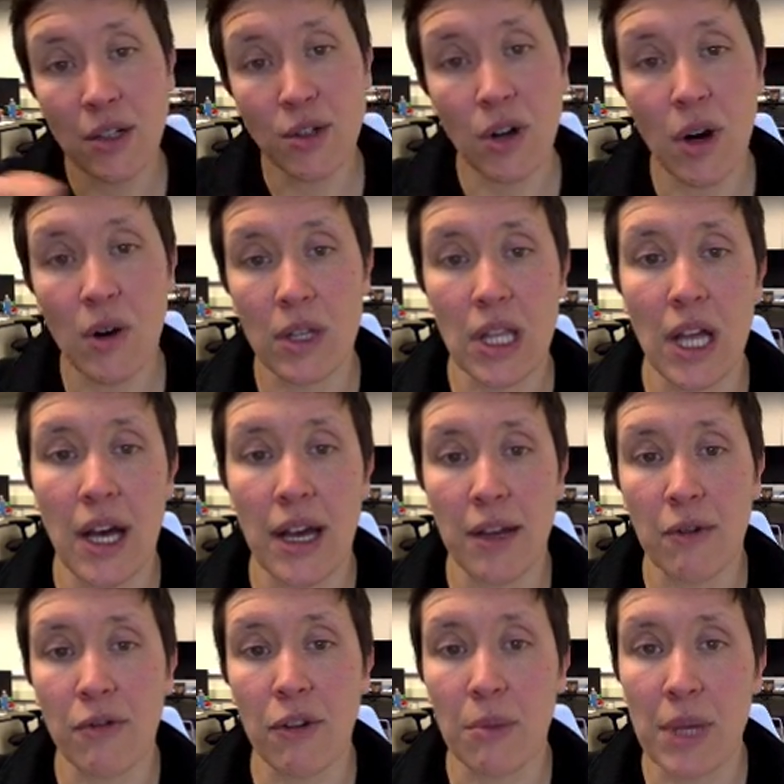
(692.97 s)
draw a
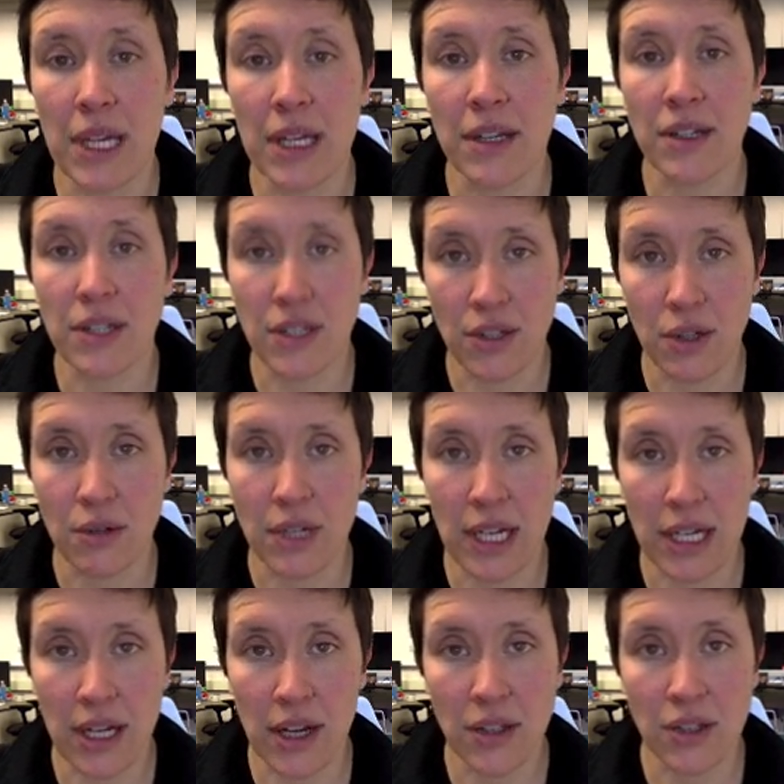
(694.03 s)
line from it to slow
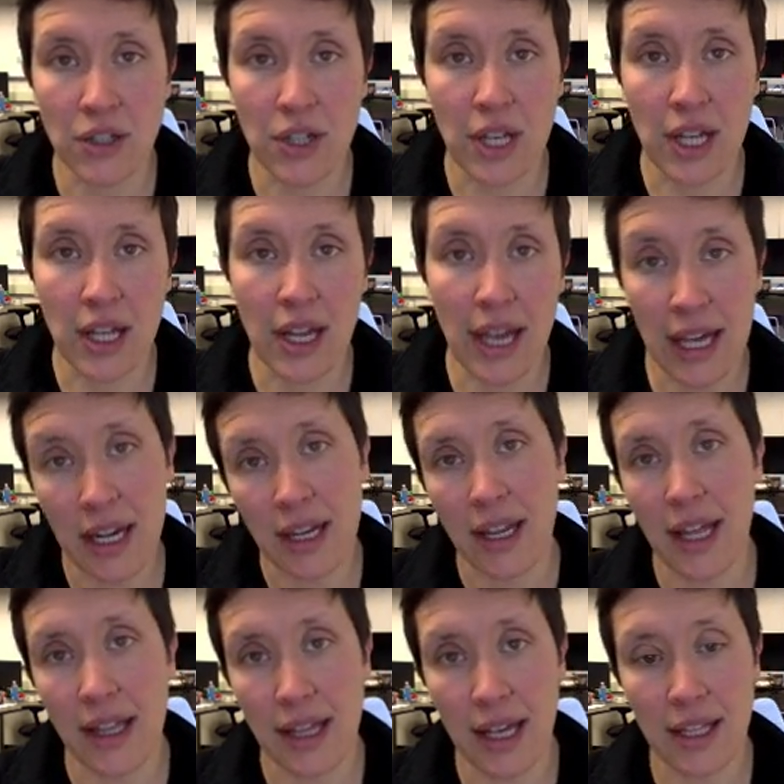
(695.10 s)
technology and
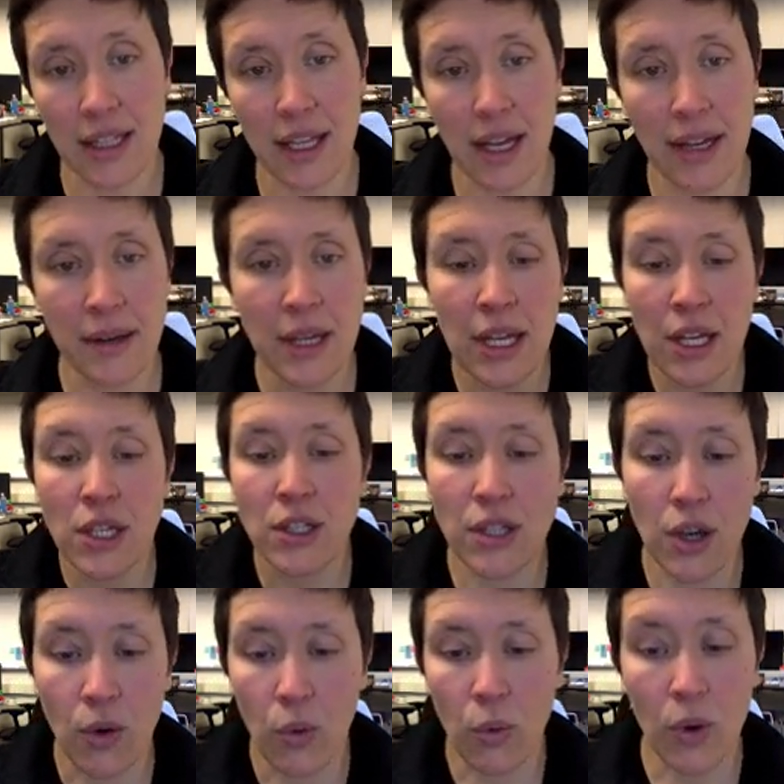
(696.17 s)
annotate that line.
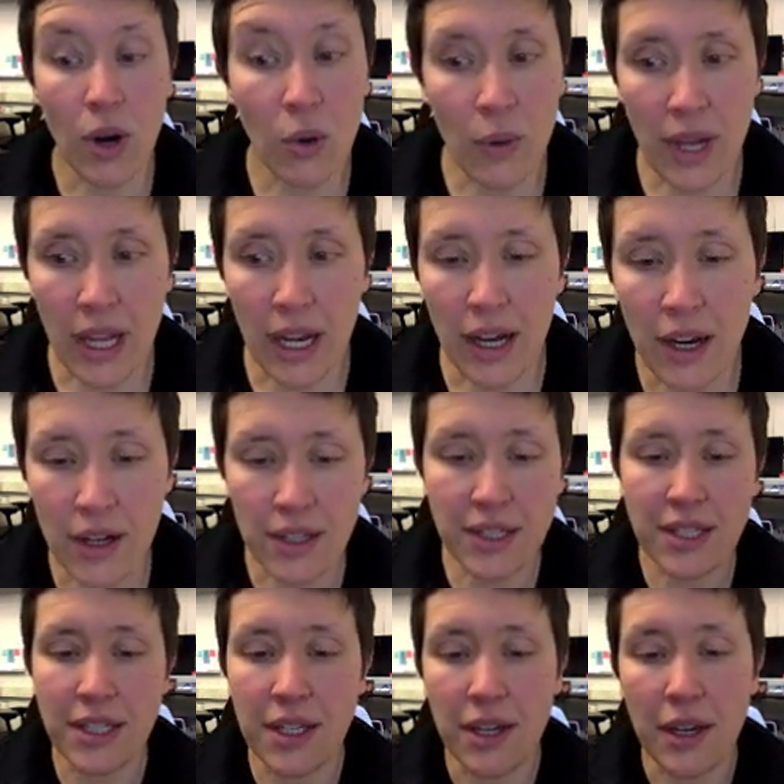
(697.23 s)
So what are we going to call
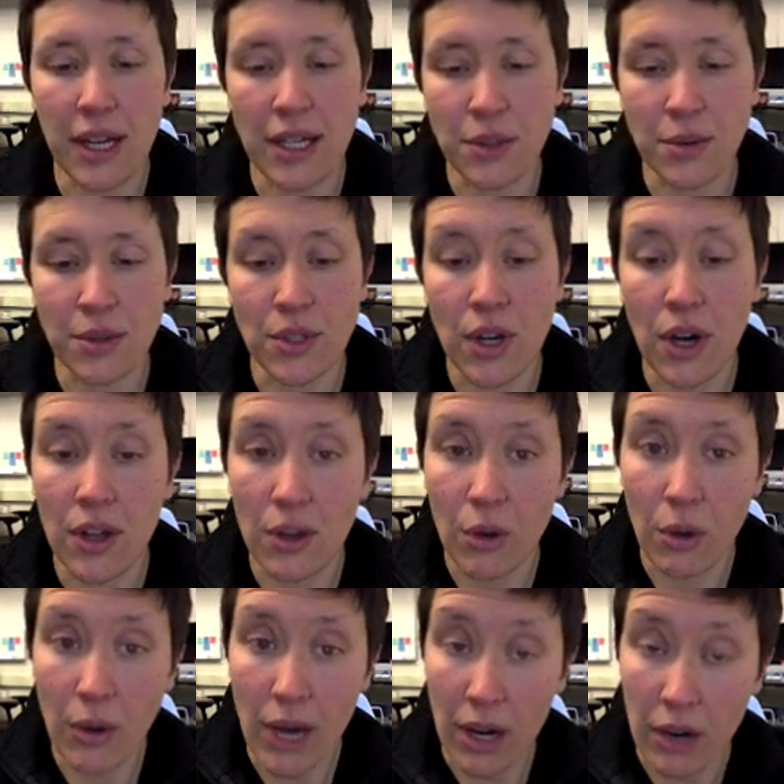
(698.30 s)
this theory? I guess we'll just call it
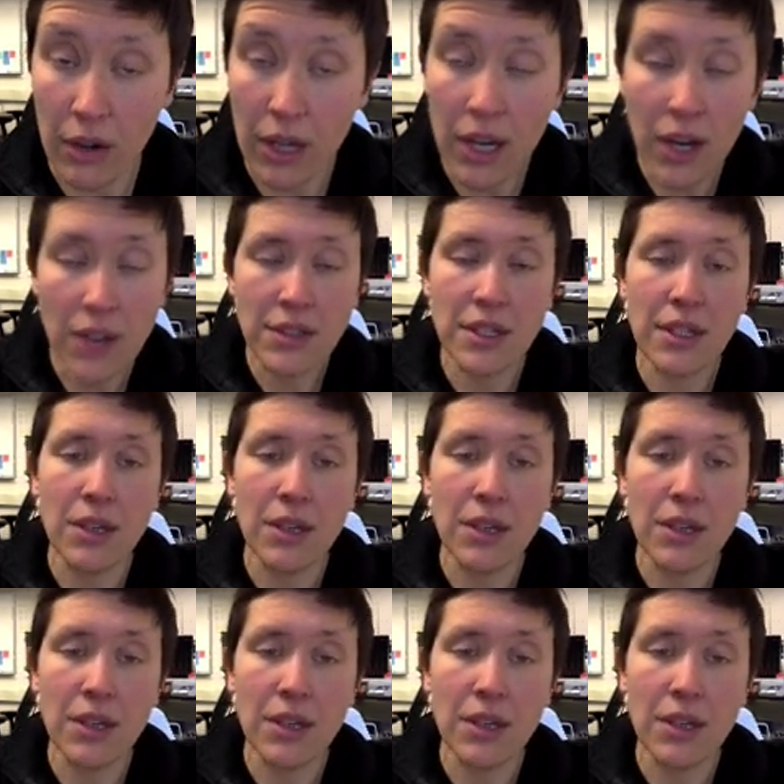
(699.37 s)
what Wackery calls